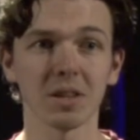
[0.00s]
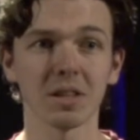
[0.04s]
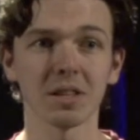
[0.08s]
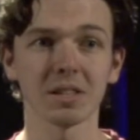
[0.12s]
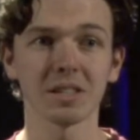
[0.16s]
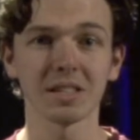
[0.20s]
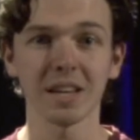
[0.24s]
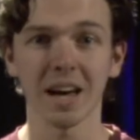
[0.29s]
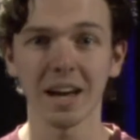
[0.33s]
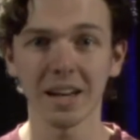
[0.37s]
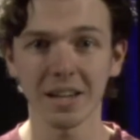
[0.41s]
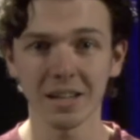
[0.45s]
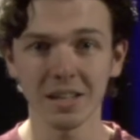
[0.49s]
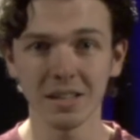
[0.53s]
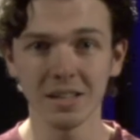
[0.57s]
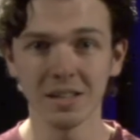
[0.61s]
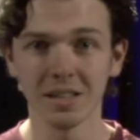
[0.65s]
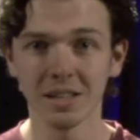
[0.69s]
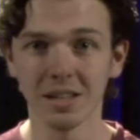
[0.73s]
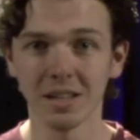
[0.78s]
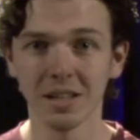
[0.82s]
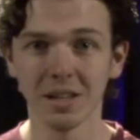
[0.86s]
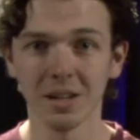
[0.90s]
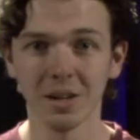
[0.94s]
The siren,
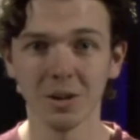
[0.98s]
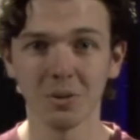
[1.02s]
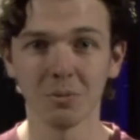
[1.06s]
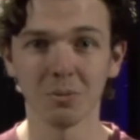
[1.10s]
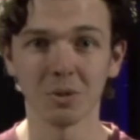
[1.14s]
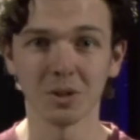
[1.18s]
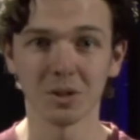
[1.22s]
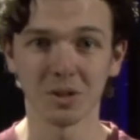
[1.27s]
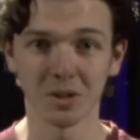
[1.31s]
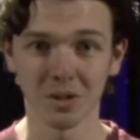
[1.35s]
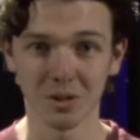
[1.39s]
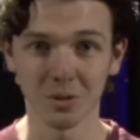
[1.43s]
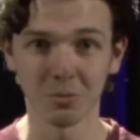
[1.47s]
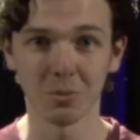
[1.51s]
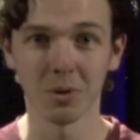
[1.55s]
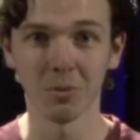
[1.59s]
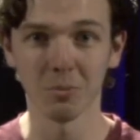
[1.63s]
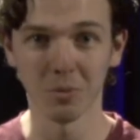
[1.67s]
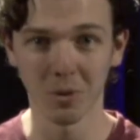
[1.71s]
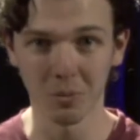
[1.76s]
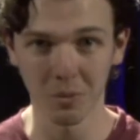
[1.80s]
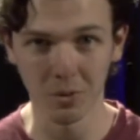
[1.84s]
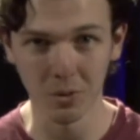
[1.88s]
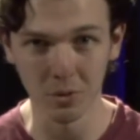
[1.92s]
which is the one
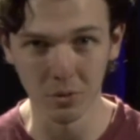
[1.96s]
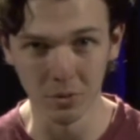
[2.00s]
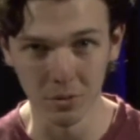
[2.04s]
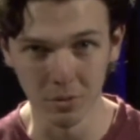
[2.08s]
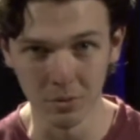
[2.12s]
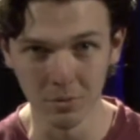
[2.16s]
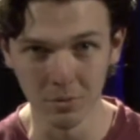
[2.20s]
where we go